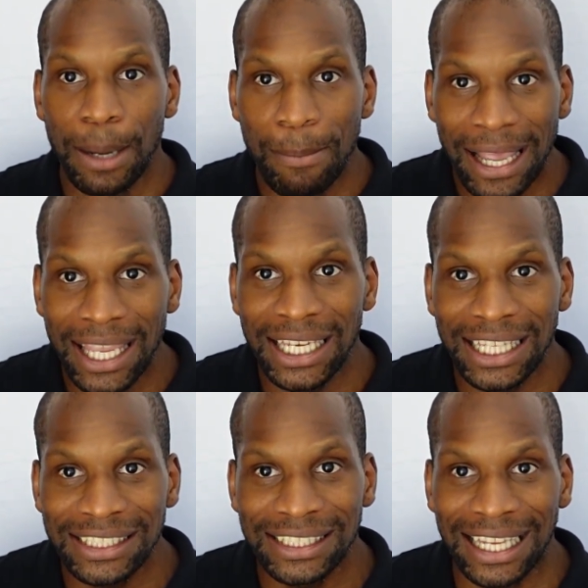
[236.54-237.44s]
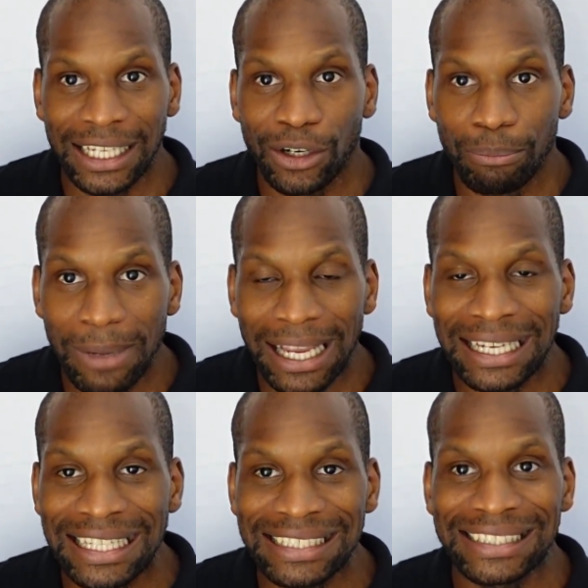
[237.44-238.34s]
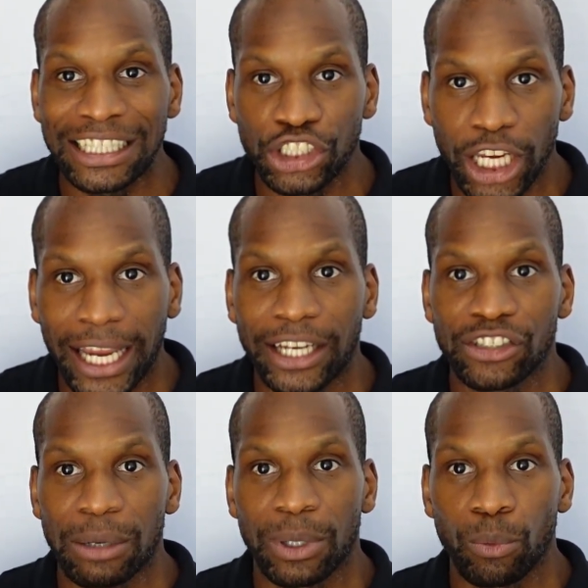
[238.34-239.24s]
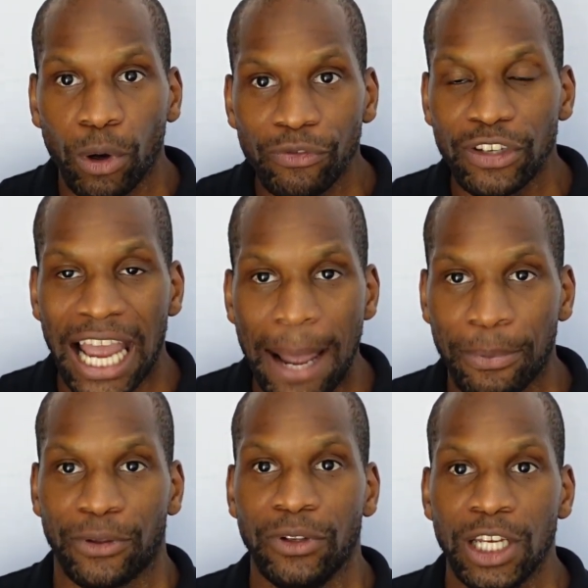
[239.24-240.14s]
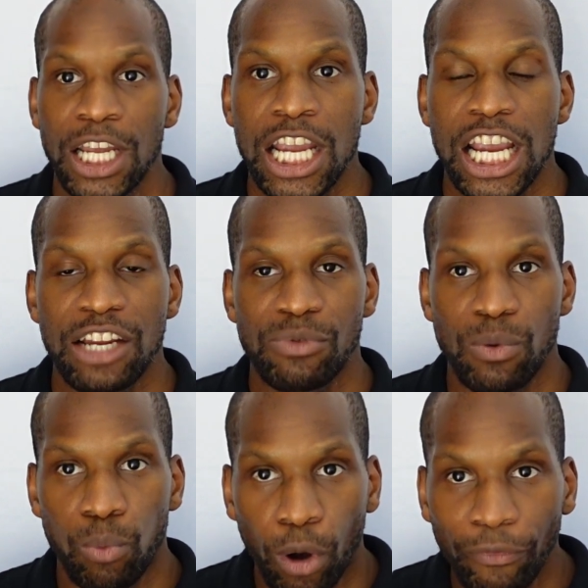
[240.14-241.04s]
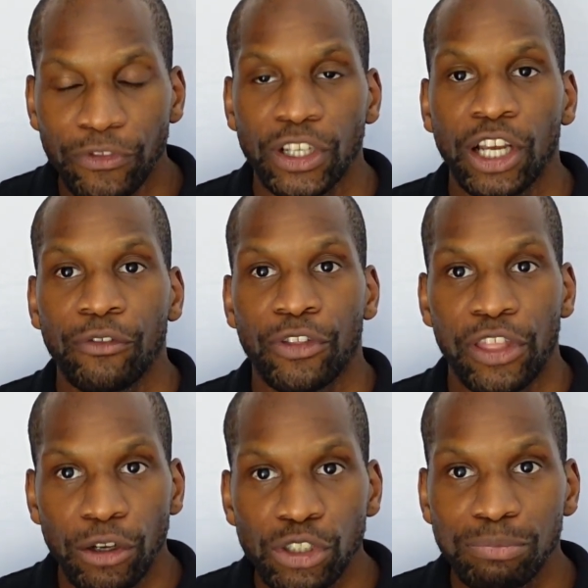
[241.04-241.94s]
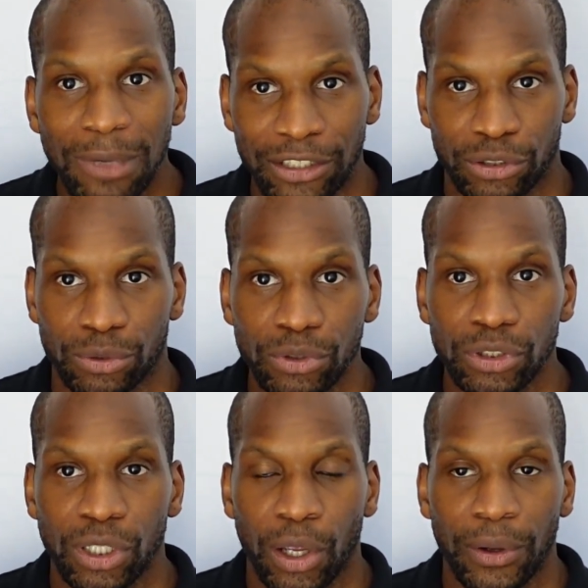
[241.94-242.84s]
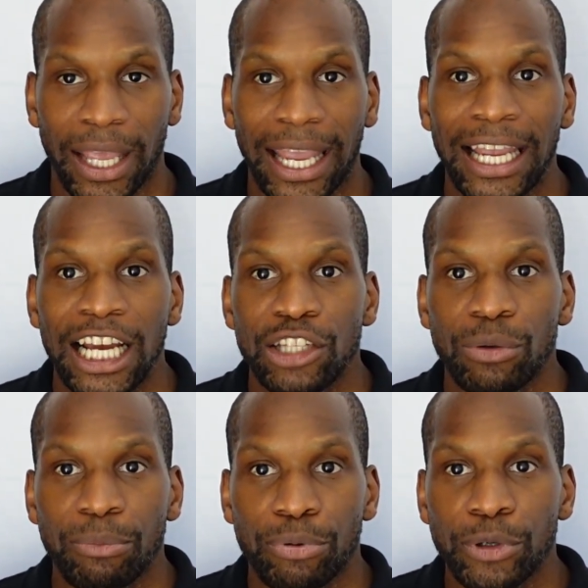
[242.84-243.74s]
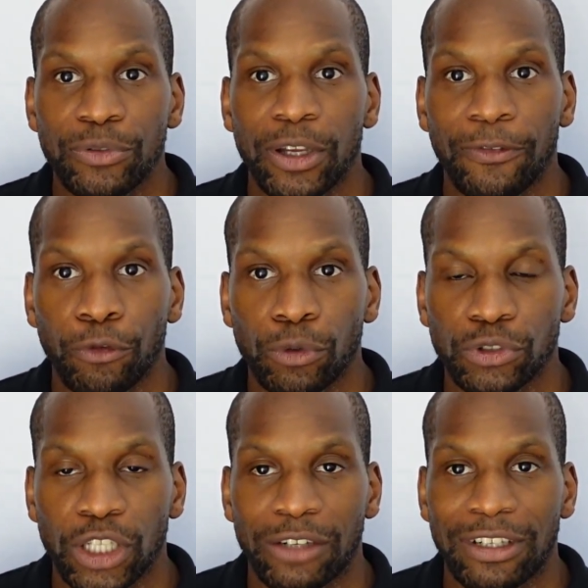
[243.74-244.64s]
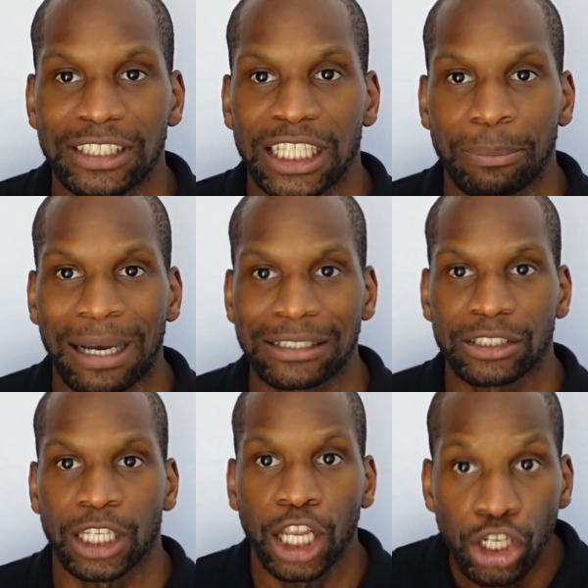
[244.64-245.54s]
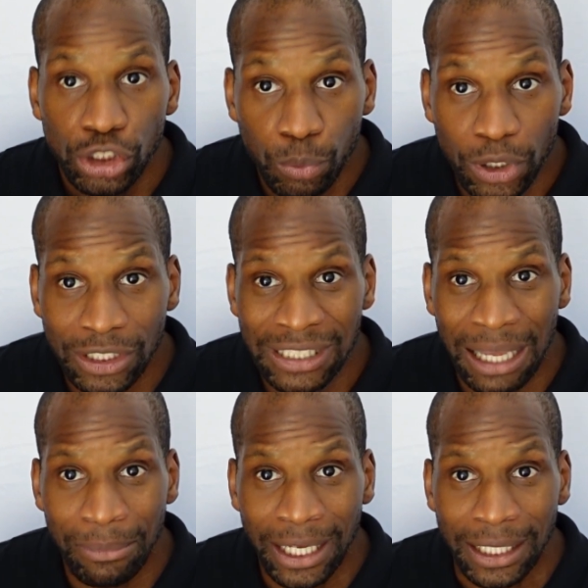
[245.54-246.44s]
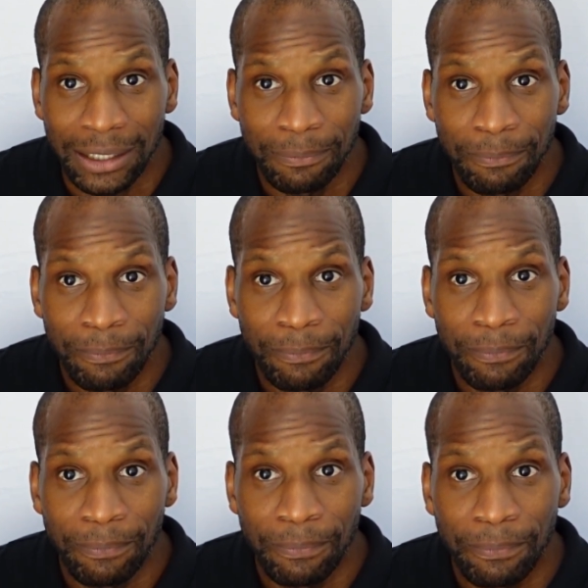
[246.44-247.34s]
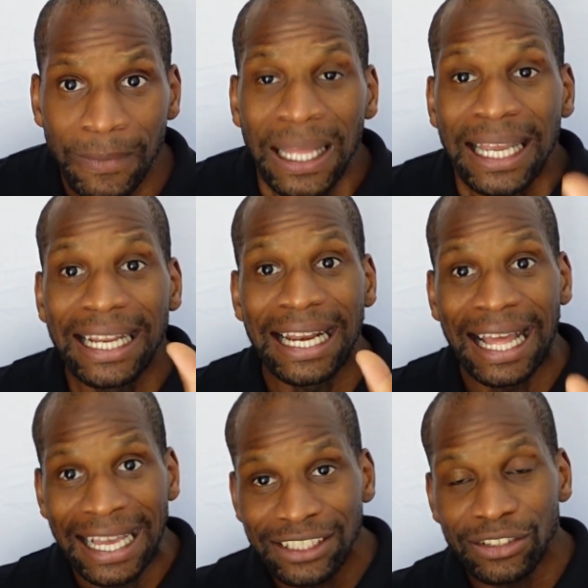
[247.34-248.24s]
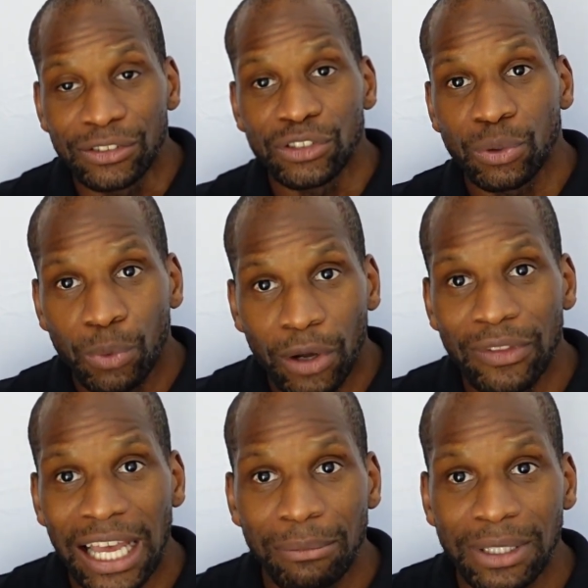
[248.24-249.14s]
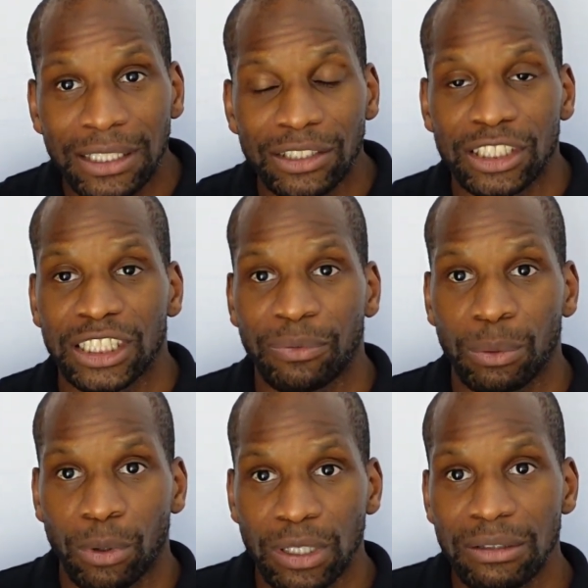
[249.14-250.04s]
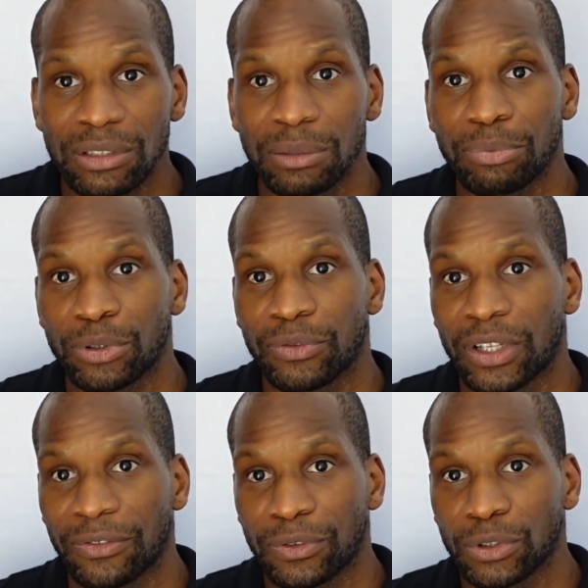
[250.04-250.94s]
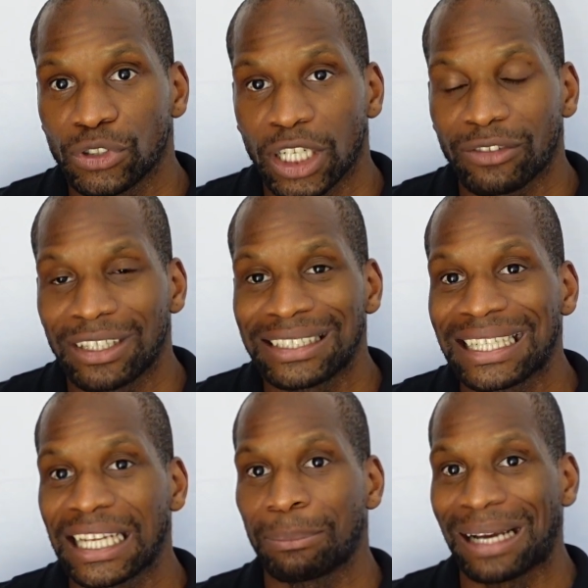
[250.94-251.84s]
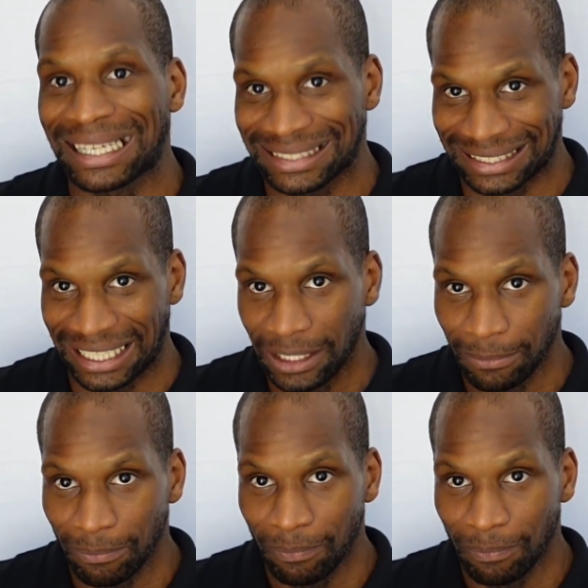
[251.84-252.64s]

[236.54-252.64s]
mechanistic change that we want to happen is we want for those muscles, to improve their force generating capacity. So what does that mean? In essence, what that means is if we want them to improve their force generating capacity,